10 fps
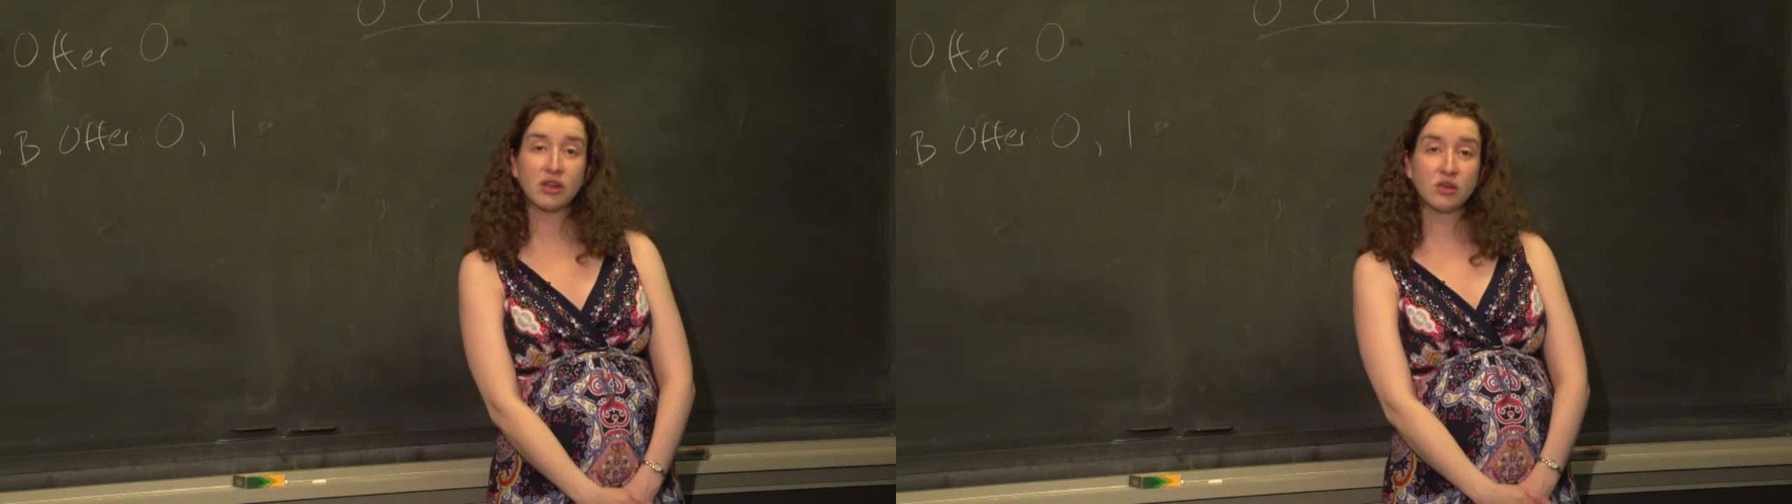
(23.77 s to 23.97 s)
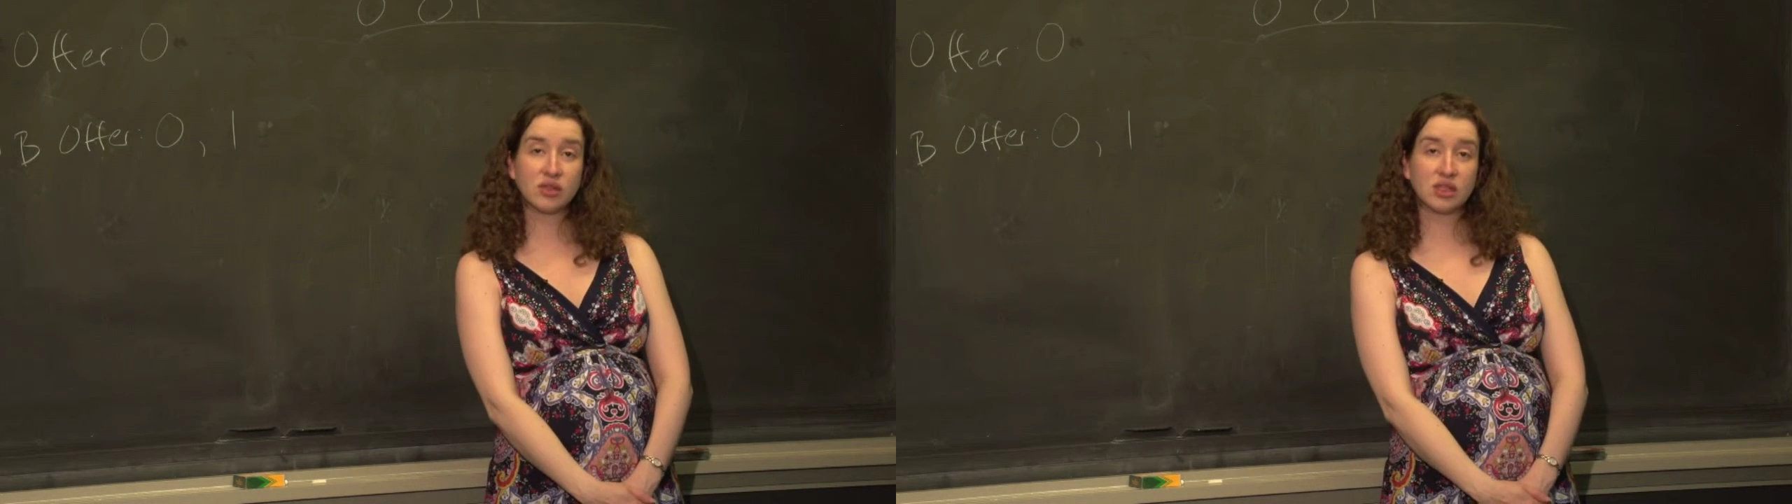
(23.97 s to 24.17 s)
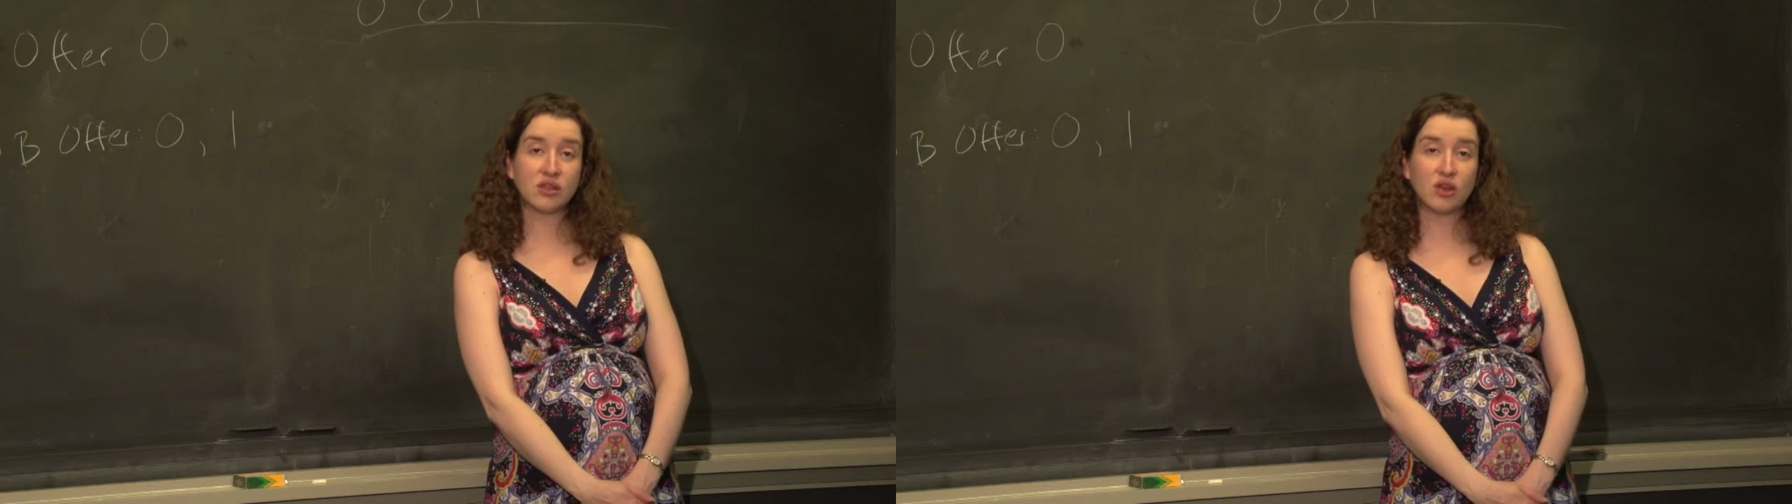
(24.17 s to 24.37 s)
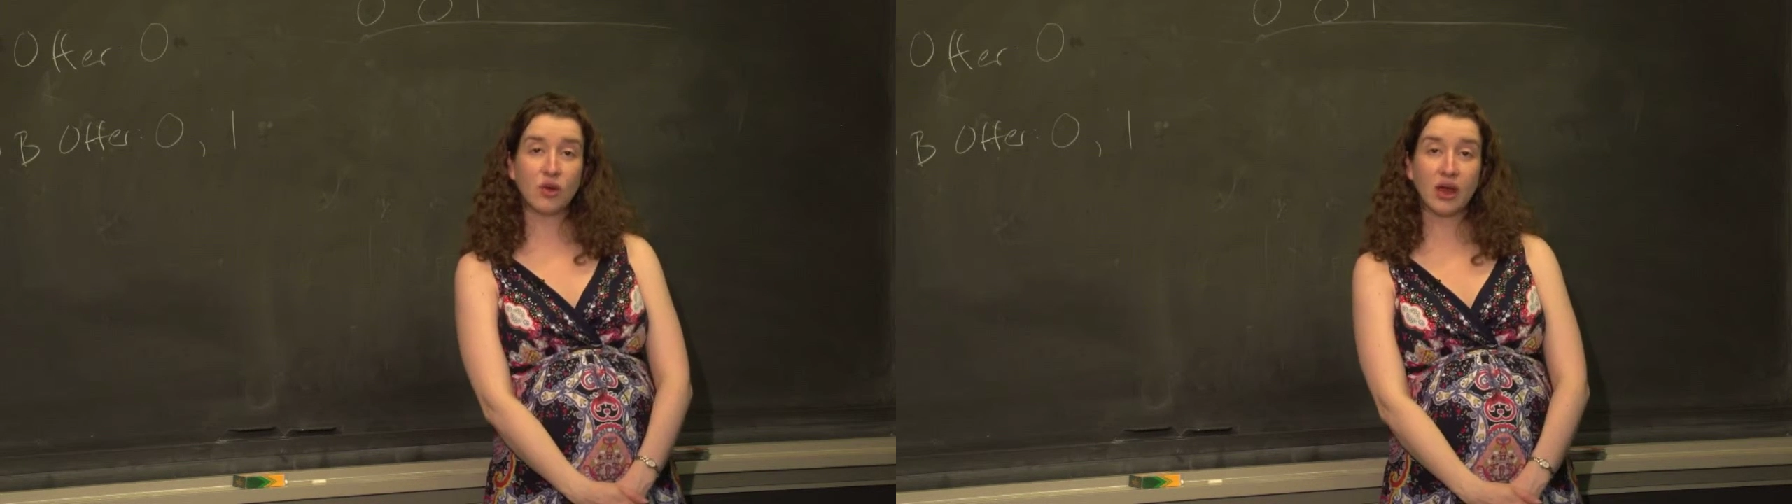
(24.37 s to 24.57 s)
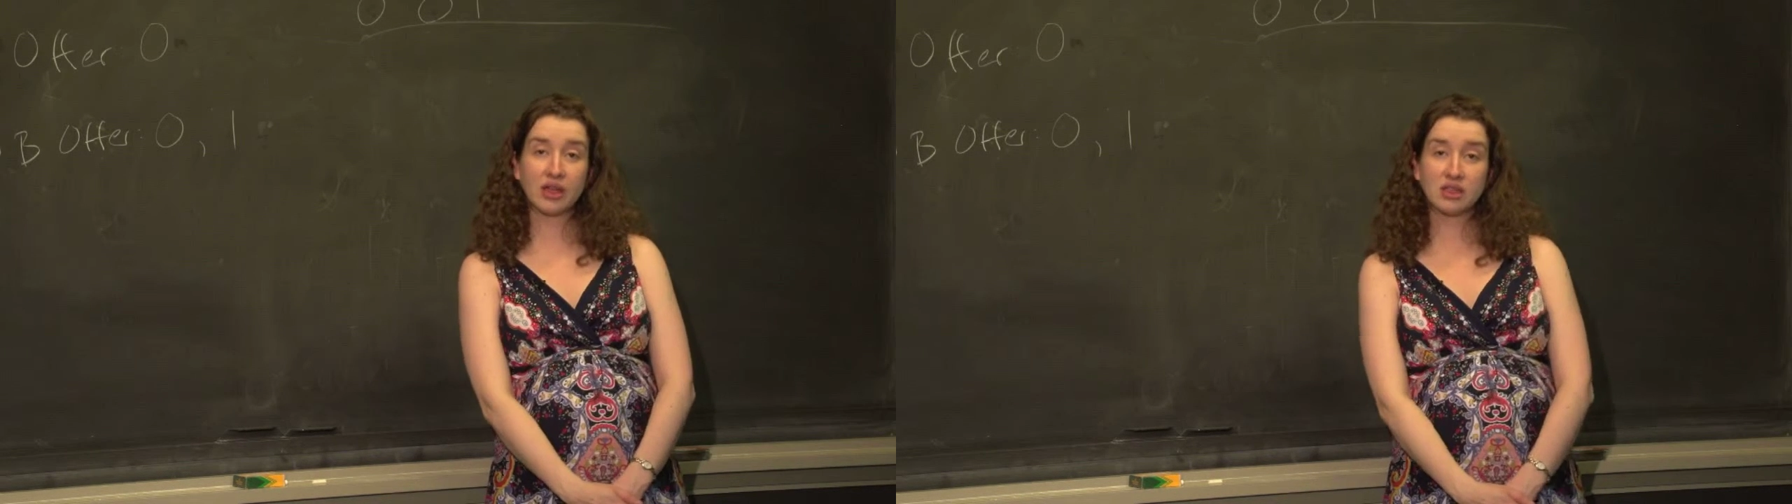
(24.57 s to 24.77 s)
and who was in the
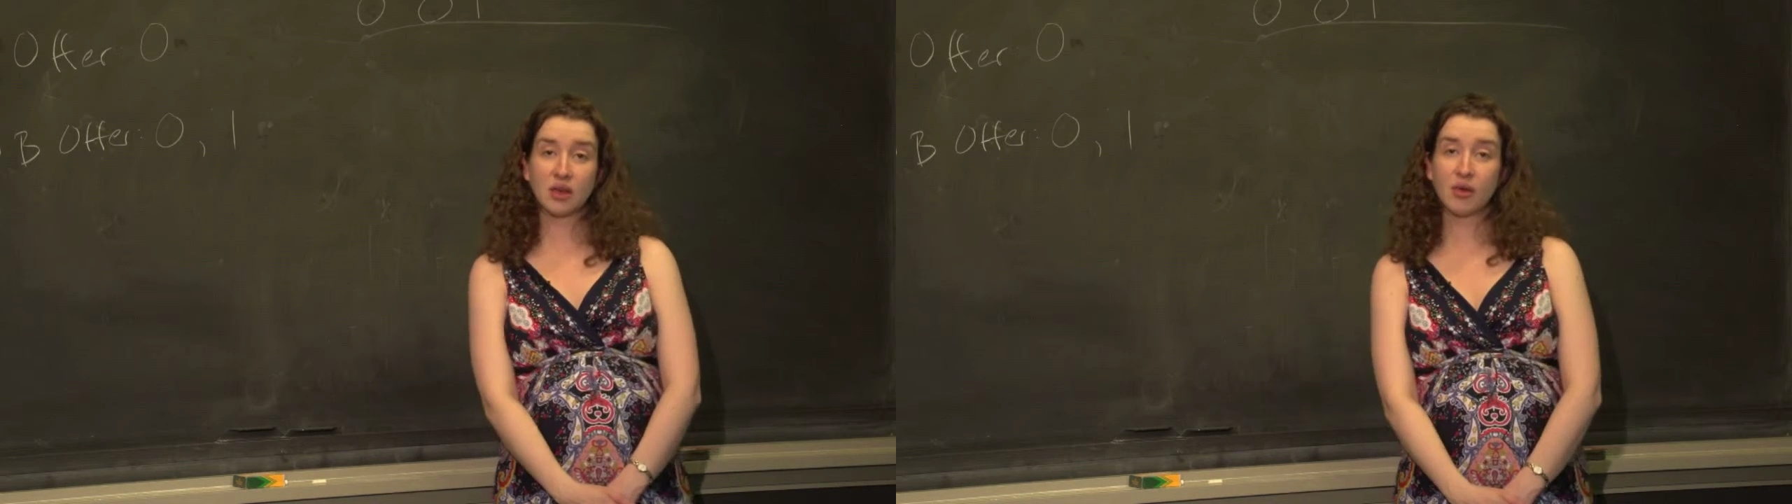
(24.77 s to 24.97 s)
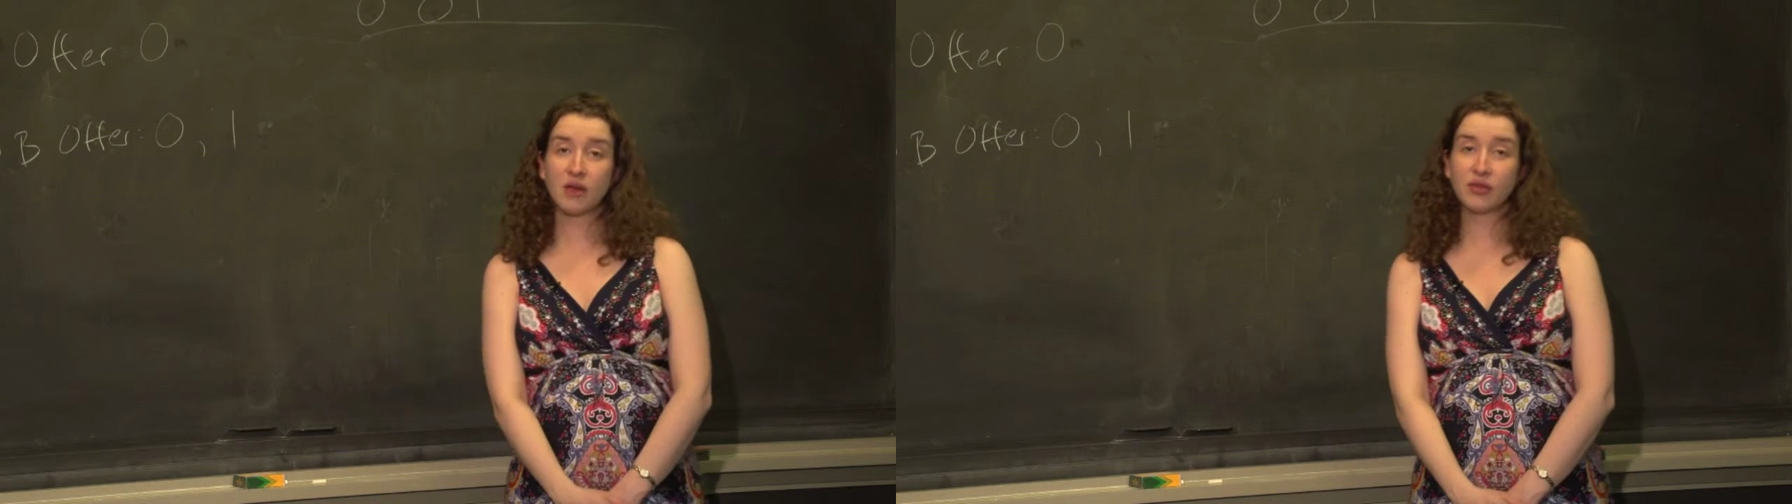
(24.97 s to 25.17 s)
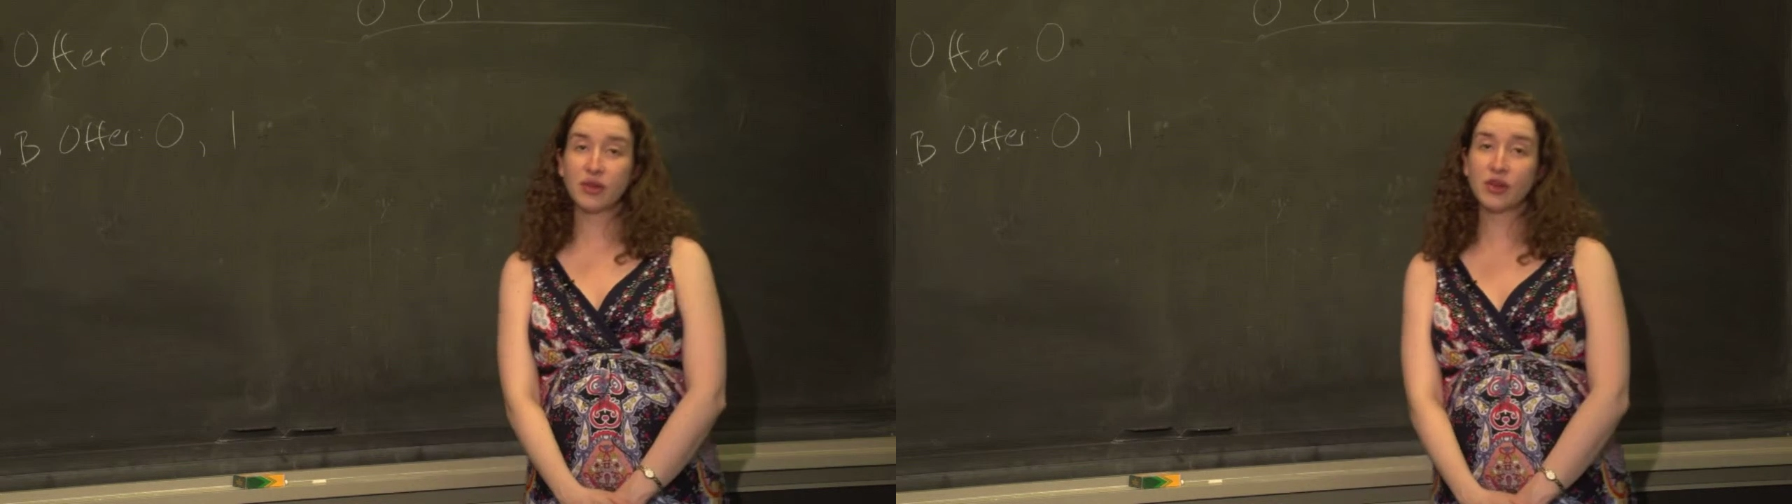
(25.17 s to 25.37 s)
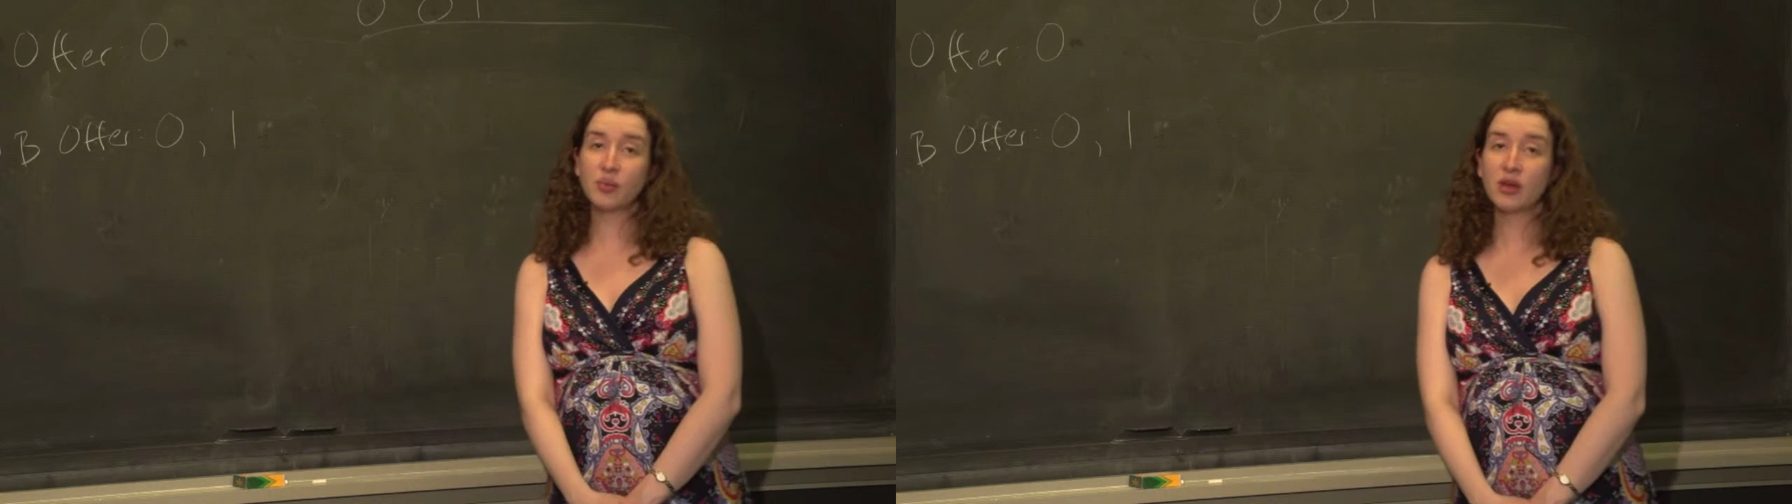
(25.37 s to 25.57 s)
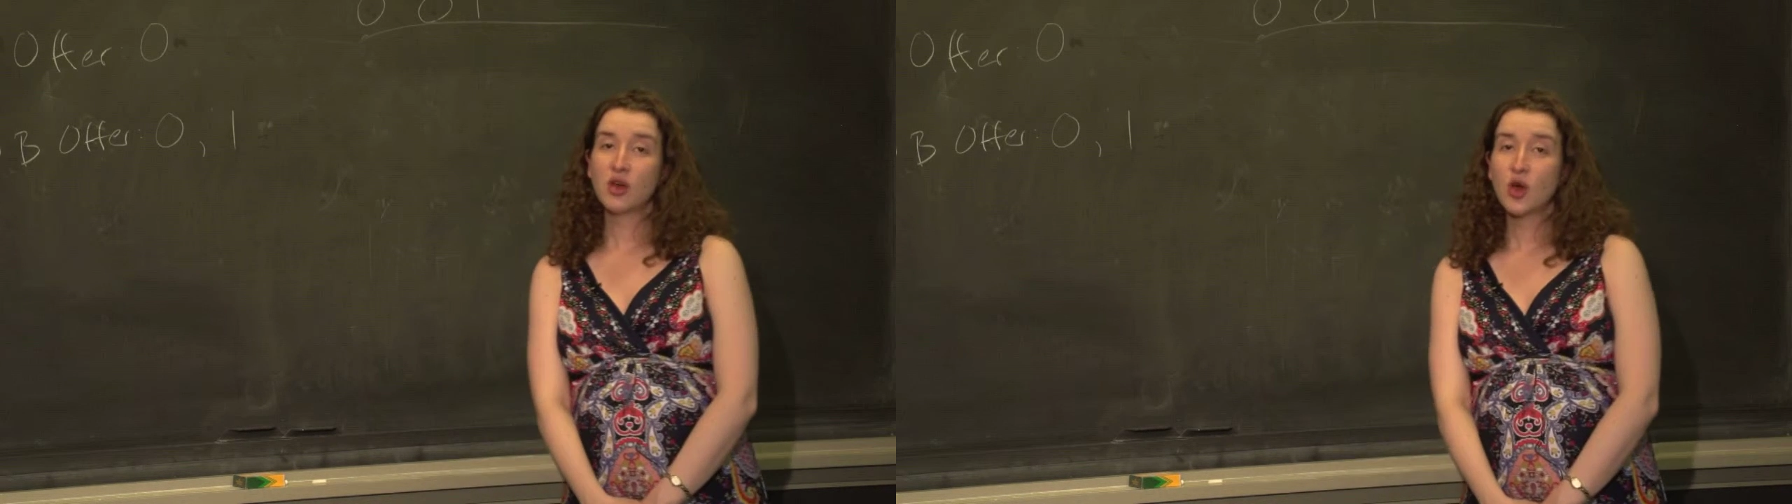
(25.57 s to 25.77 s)
no HLAB offer group.